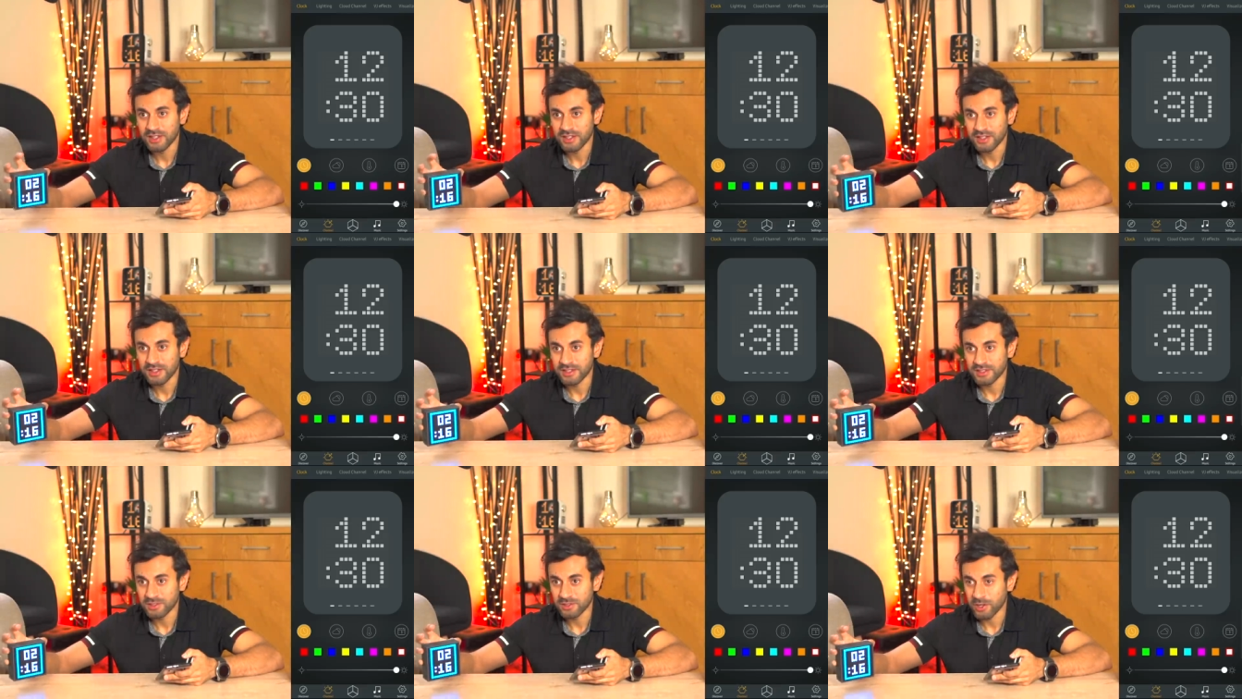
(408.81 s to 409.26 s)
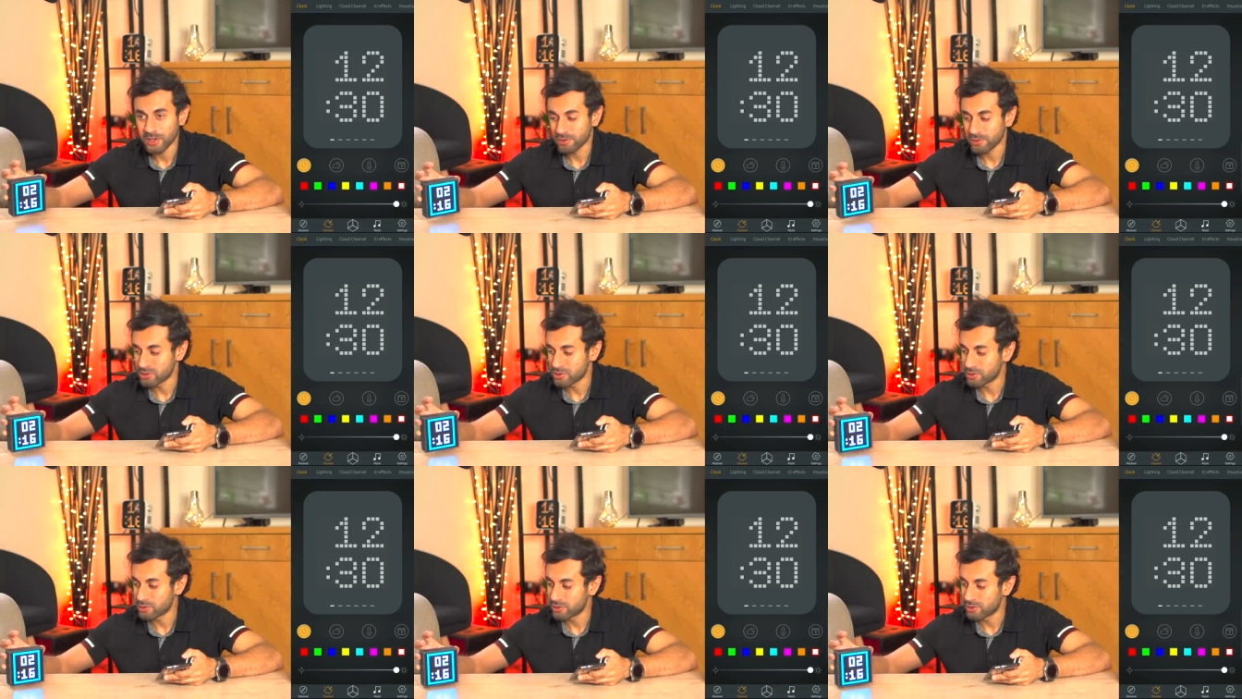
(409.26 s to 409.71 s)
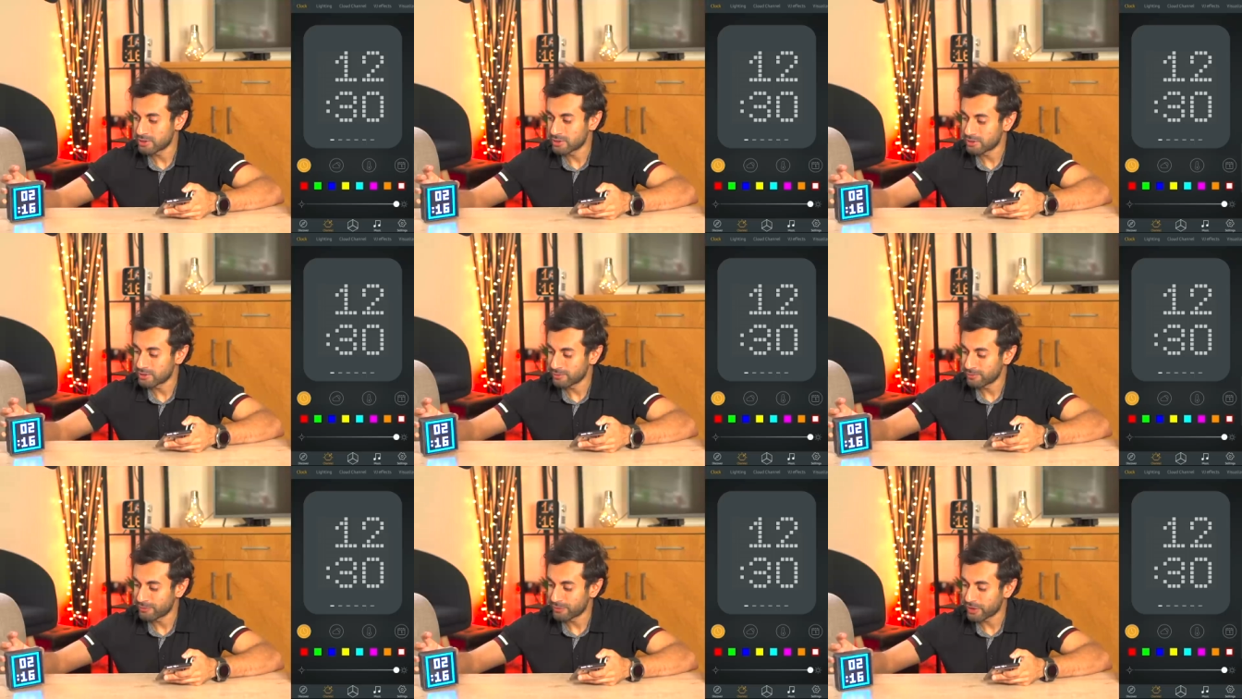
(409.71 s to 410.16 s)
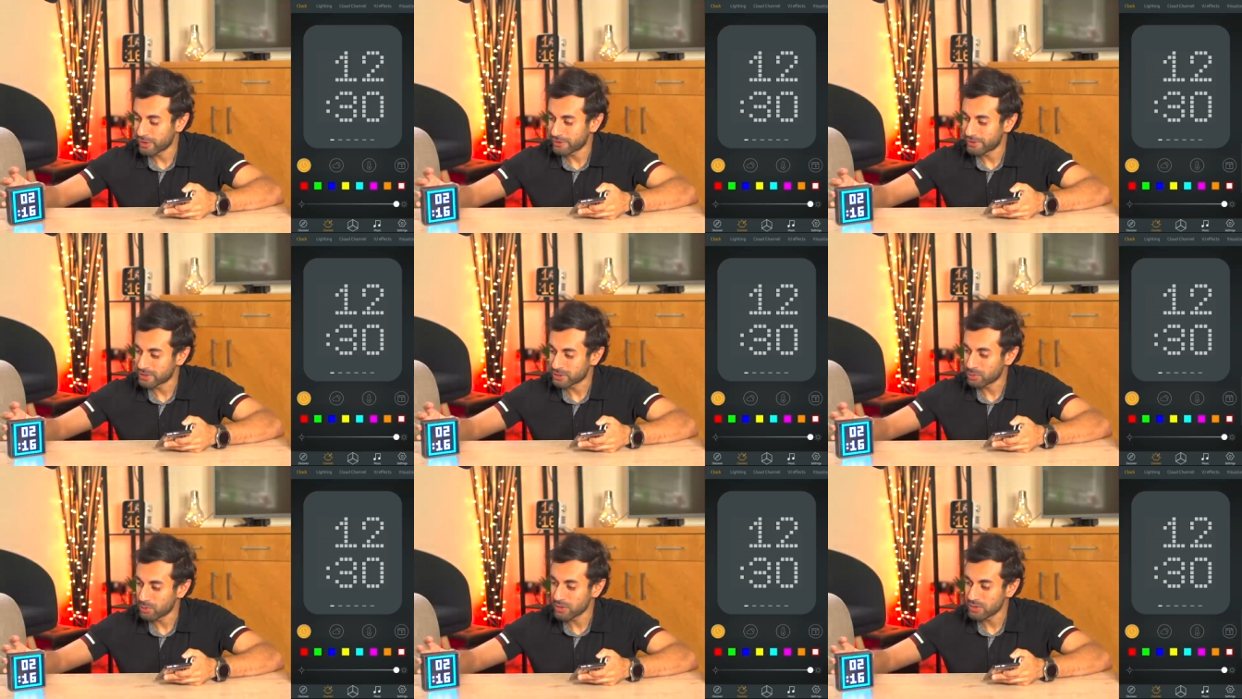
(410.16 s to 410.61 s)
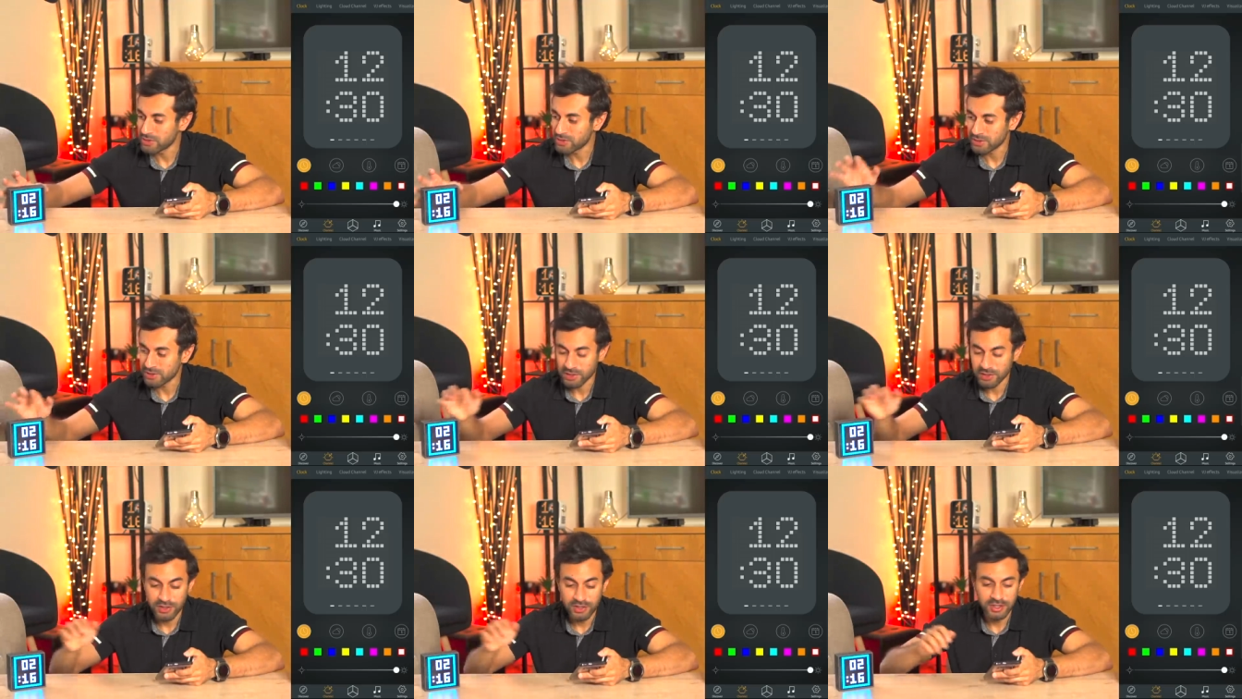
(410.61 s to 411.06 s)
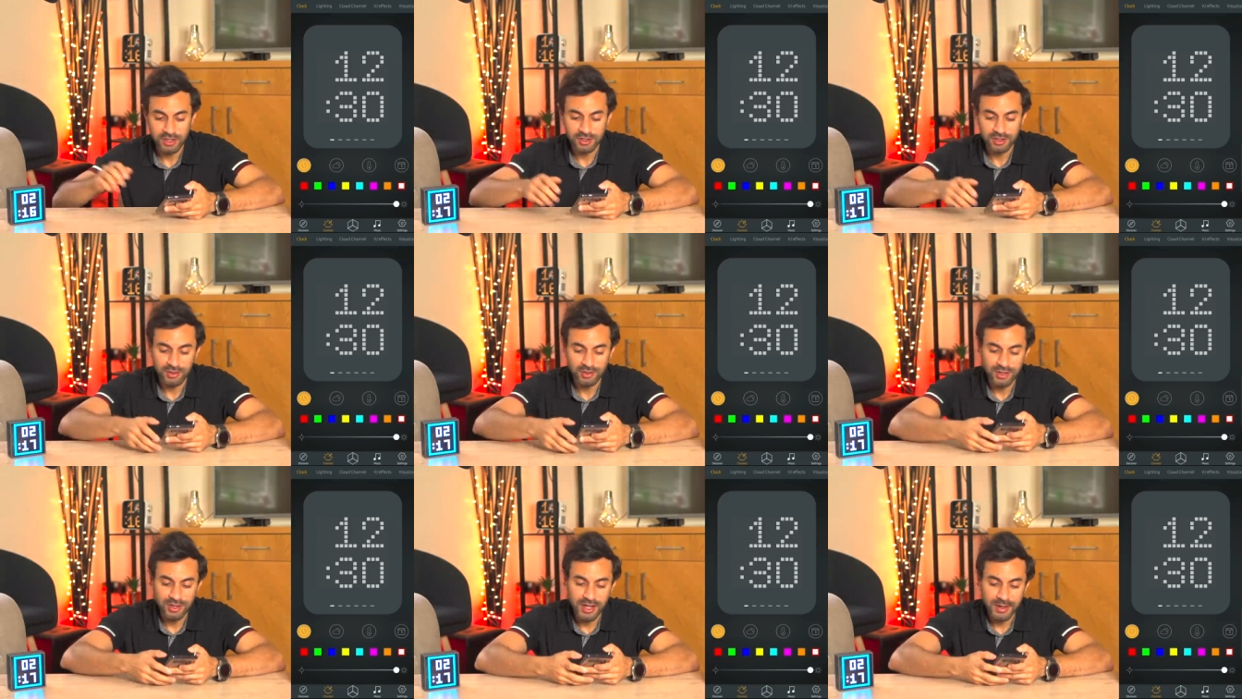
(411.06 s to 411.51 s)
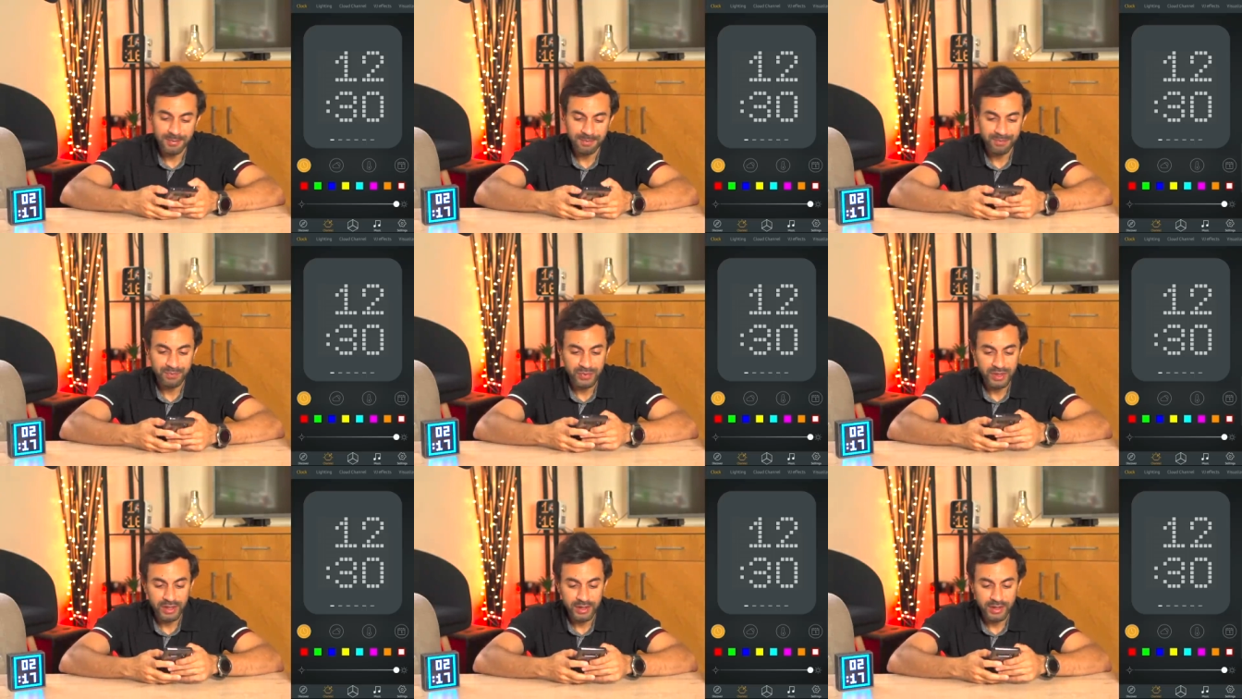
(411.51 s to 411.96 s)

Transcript: it cycles through various ones, so you can do that.